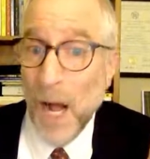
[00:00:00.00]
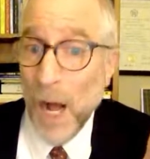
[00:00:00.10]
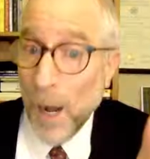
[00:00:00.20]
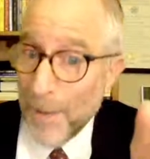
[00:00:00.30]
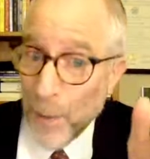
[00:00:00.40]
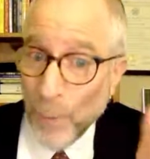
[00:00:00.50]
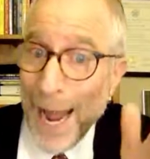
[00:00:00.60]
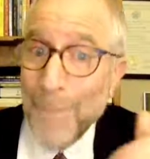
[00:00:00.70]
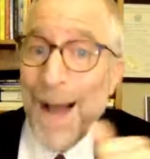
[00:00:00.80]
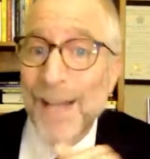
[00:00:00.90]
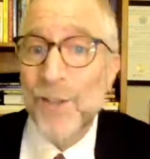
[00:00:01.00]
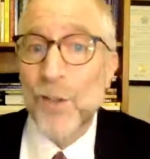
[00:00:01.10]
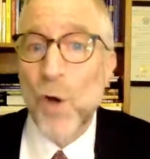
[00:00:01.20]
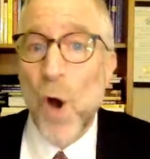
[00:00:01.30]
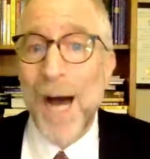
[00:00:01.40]
And the rabbis
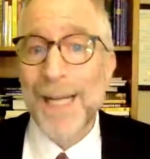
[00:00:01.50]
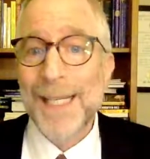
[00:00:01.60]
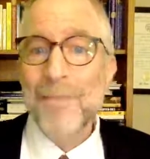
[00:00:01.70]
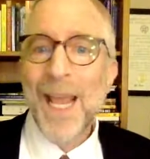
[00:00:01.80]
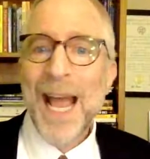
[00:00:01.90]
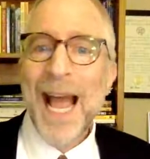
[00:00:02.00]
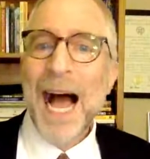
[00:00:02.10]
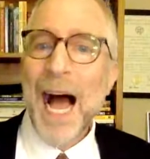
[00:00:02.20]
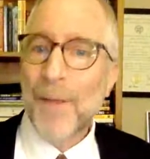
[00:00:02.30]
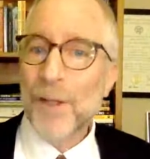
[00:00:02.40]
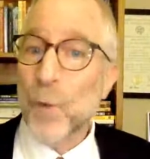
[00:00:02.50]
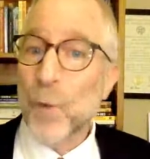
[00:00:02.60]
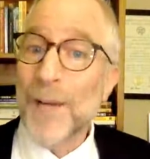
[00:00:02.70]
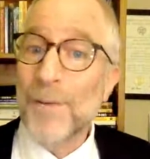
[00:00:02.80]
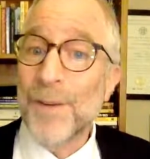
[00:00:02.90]
taught on the
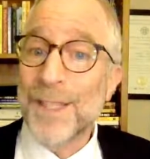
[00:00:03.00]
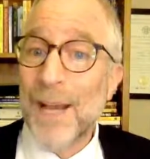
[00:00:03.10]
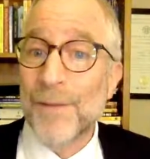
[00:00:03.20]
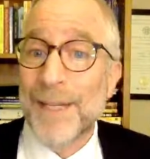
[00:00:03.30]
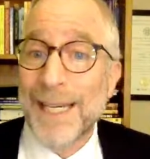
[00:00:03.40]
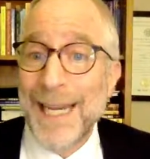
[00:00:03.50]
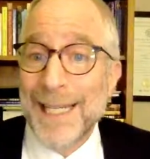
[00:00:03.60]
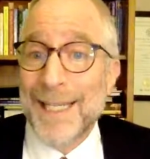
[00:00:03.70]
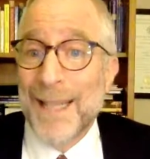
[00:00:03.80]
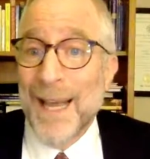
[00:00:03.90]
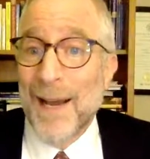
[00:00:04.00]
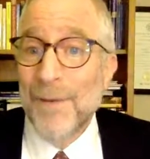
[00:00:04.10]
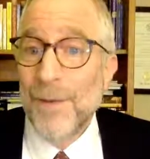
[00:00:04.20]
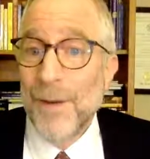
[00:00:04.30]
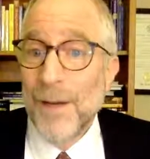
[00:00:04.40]
25th day of Kislev,